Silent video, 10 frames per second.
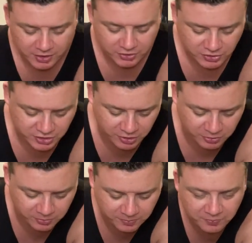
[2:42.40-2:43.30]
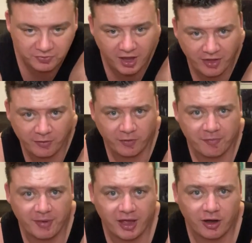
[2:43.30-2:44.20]
So now that we've
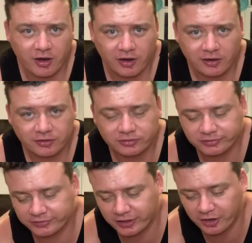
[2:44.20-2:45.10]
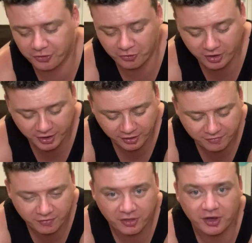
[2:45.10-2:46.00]
made our drink
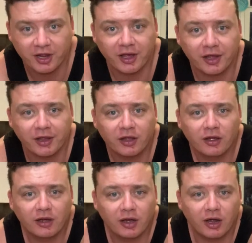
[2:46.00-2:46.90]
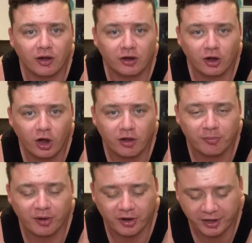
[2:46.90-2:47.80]
for the day, our garden
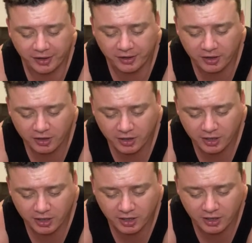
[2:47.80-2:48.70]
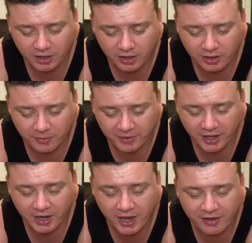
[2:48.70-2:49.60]
party, we
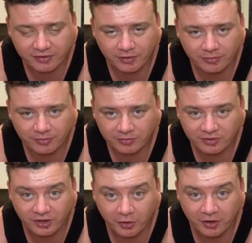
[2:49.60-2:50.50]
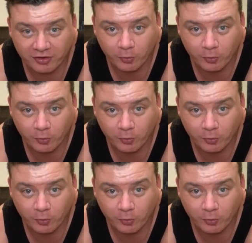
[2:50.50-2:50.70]
gotta ask some serious